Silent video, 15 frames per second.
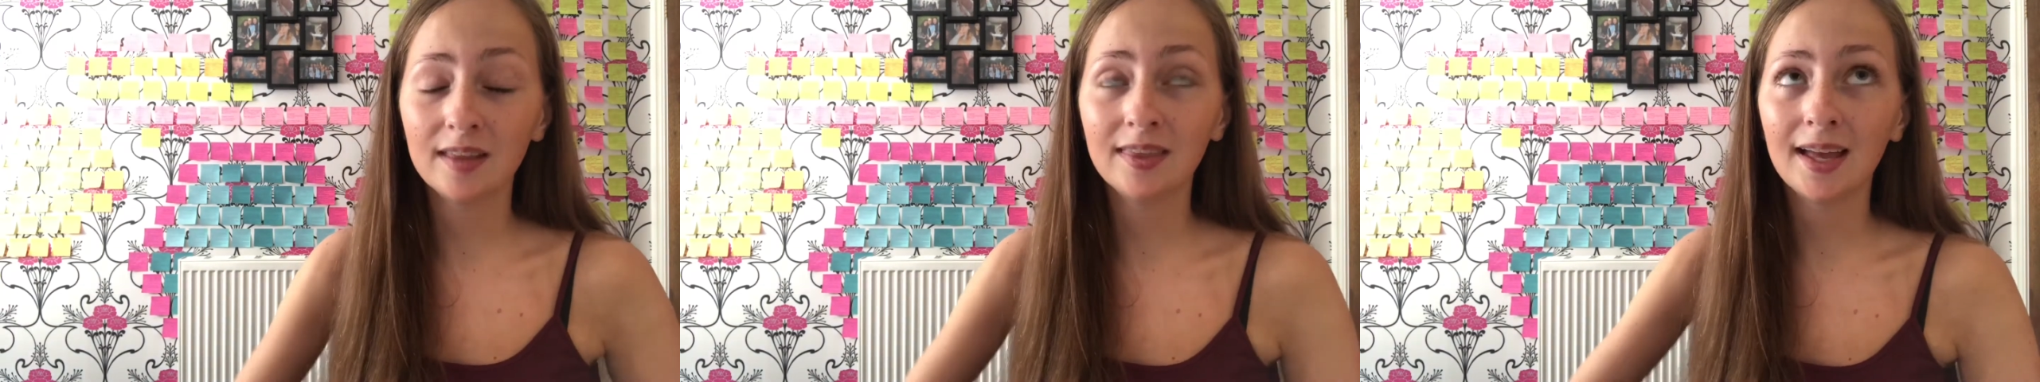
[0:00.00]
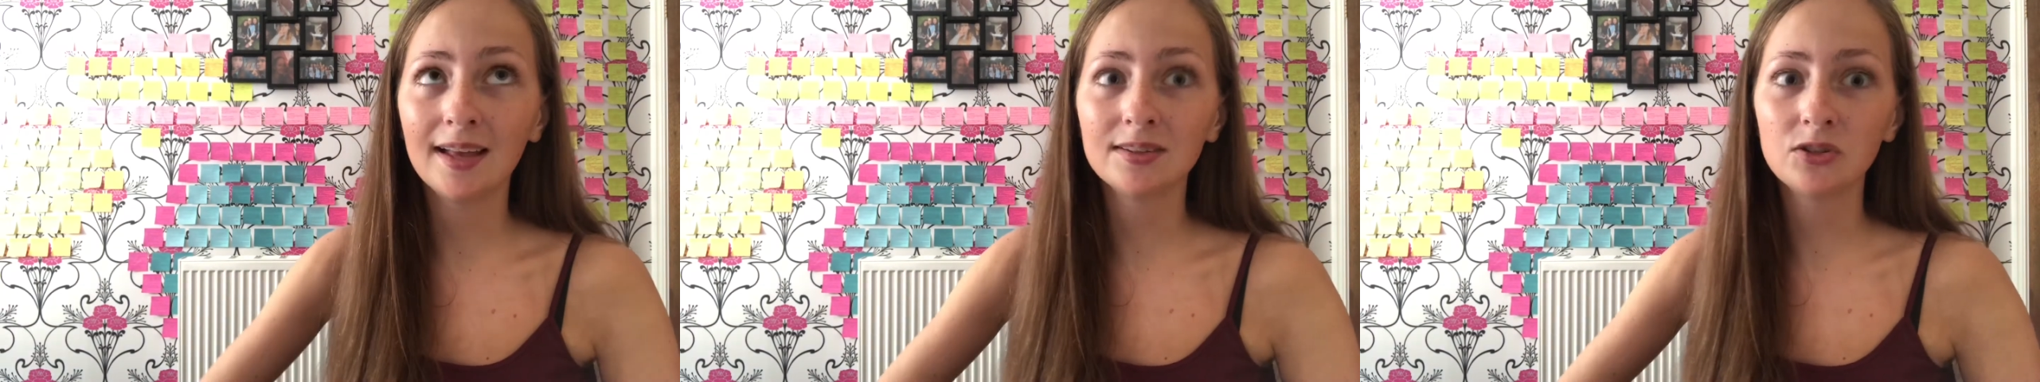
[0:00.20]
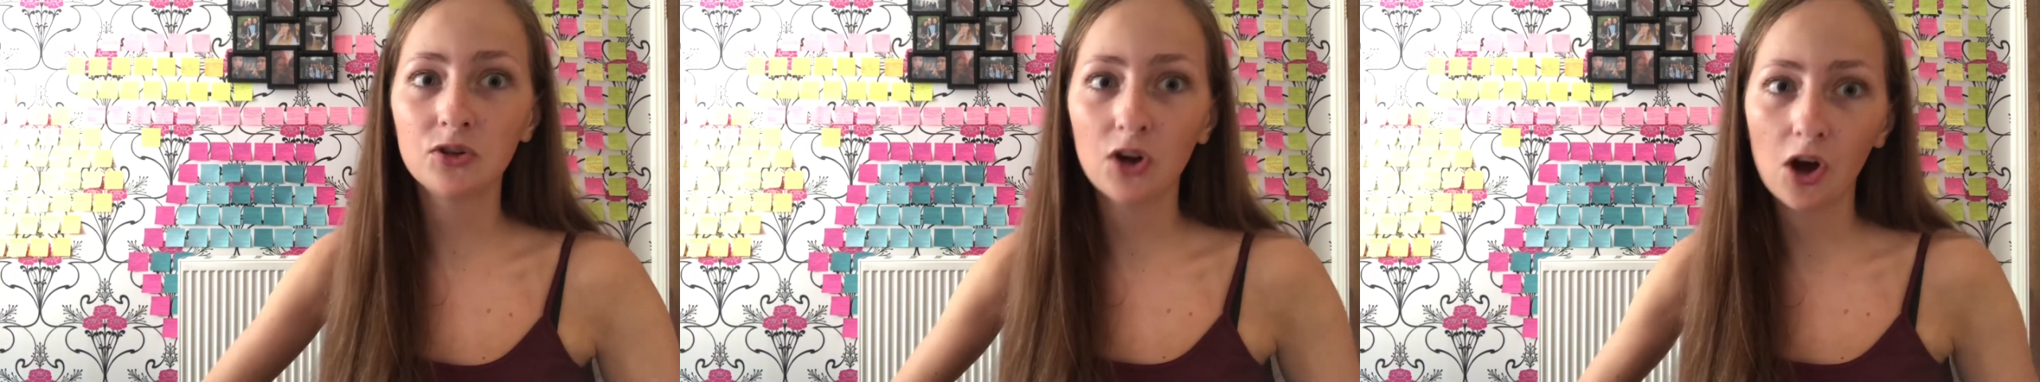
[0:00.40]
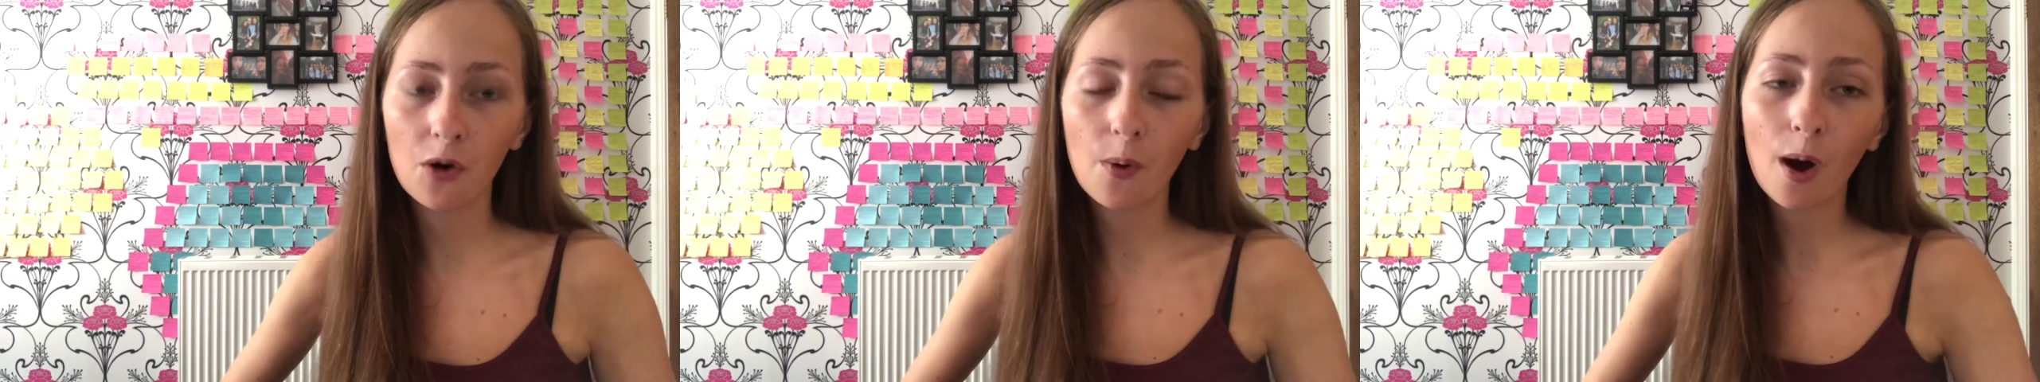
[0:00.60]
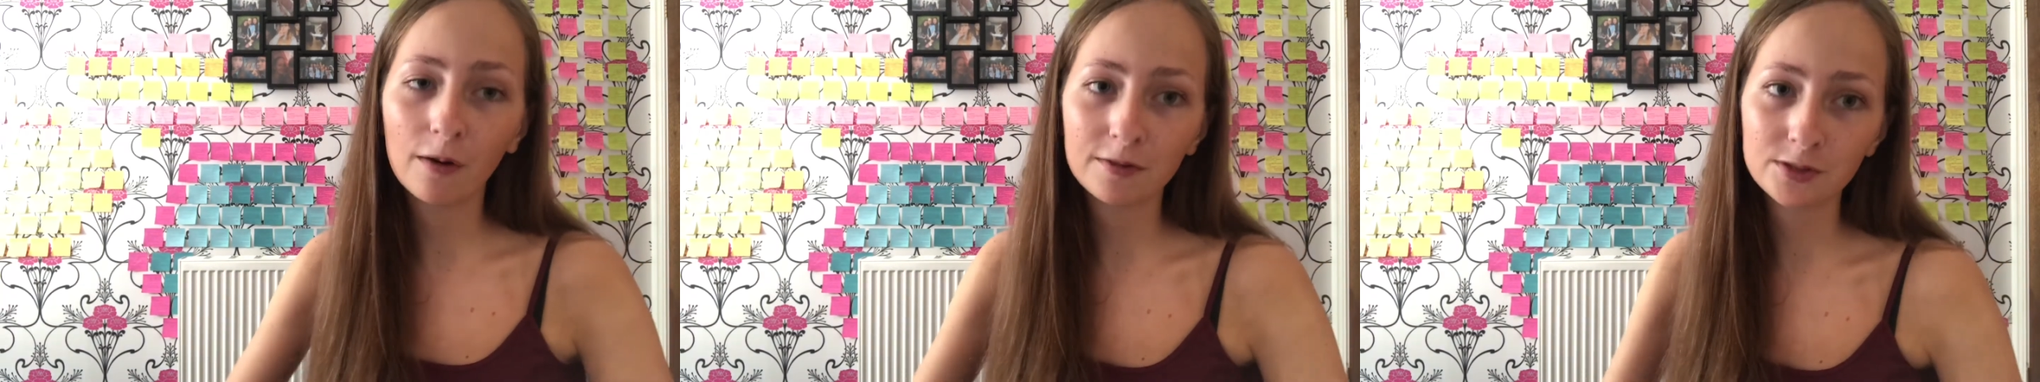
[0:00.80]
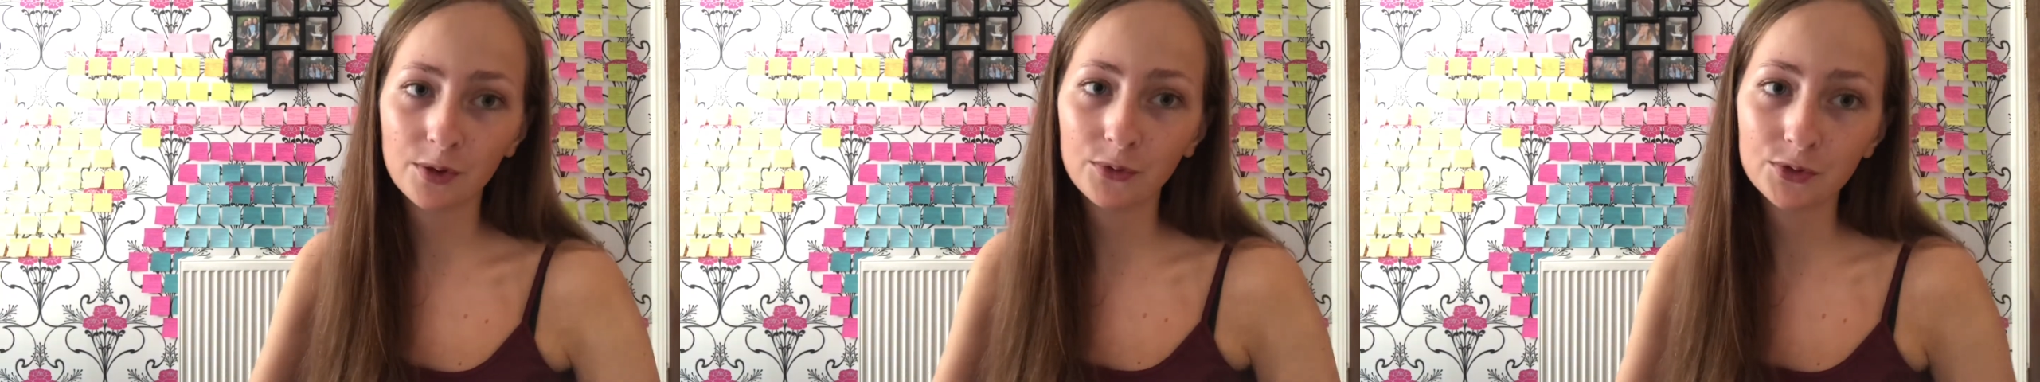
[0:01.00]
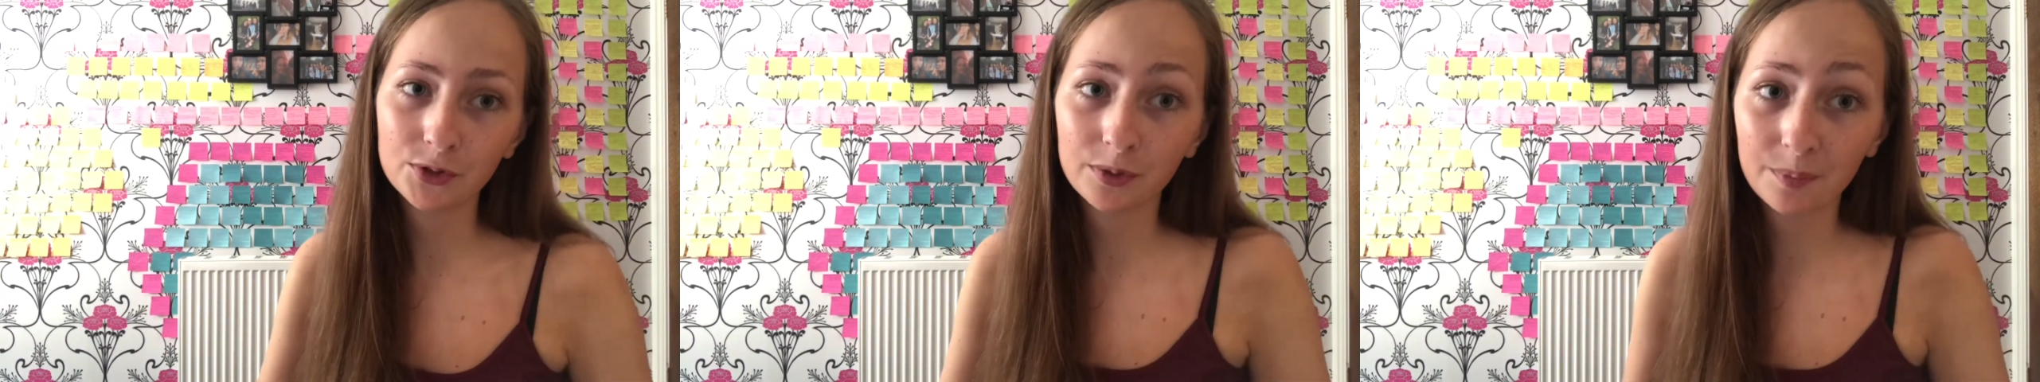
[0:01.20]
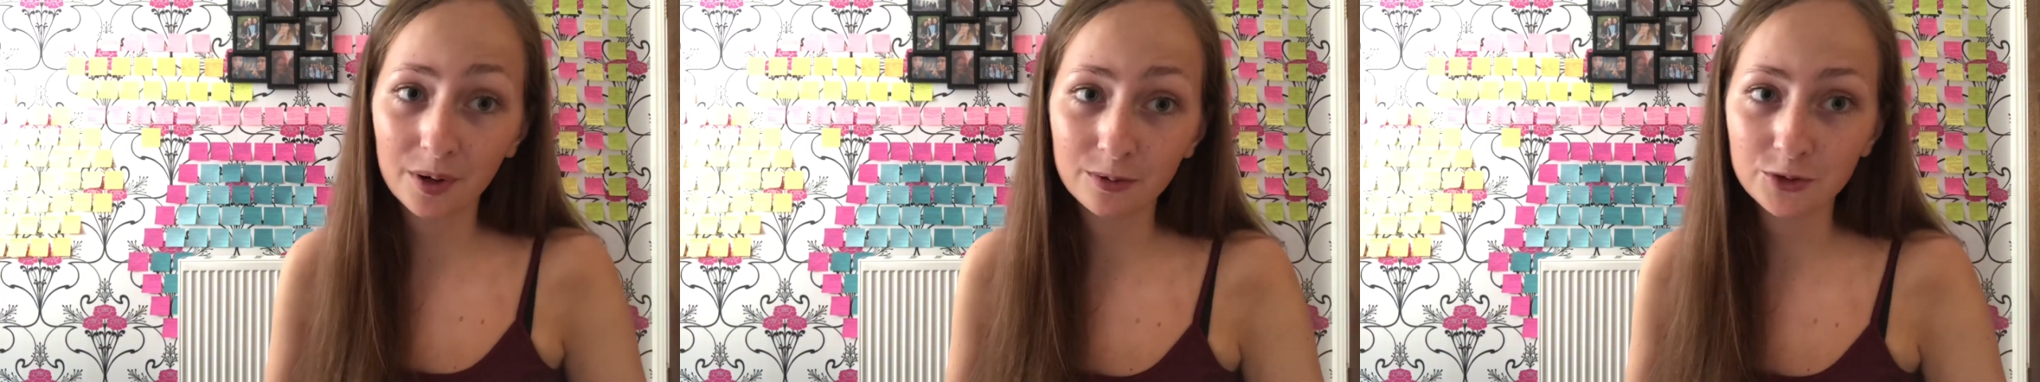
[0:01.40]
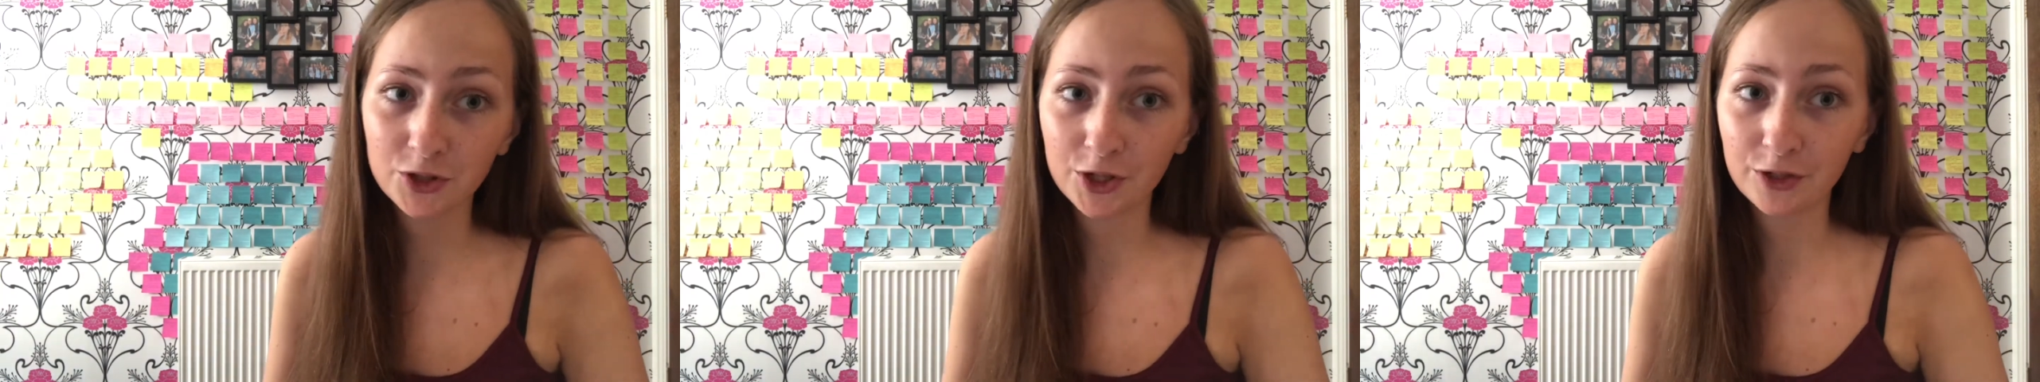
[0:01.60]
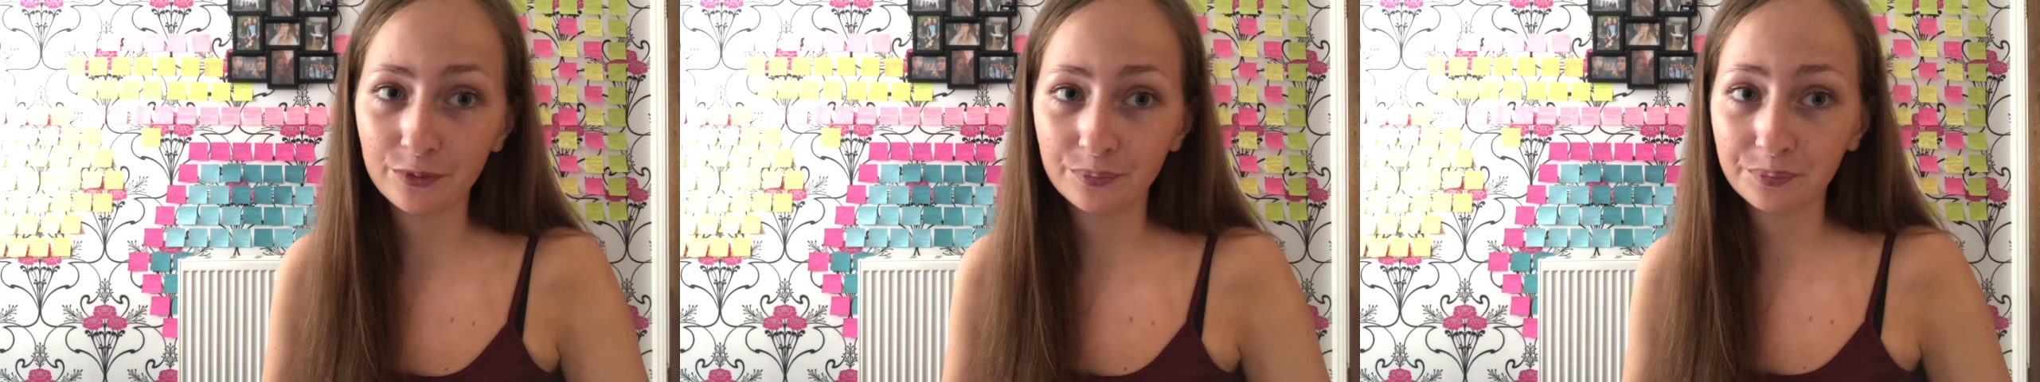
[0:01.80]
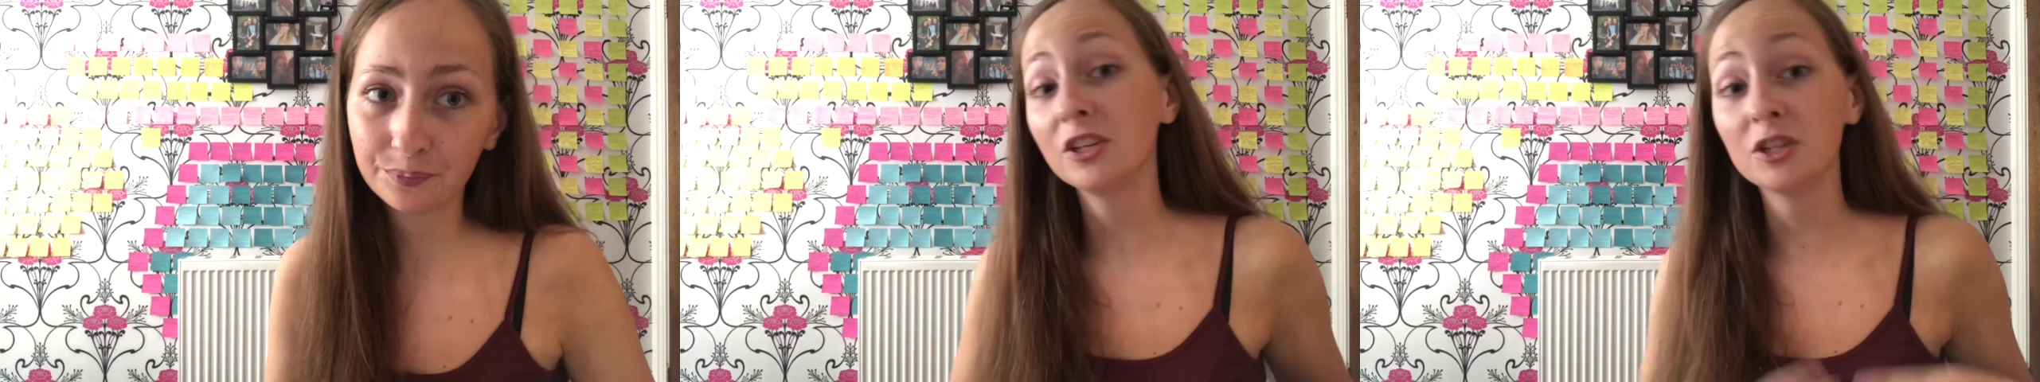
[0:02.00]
and there is no horizontal motion.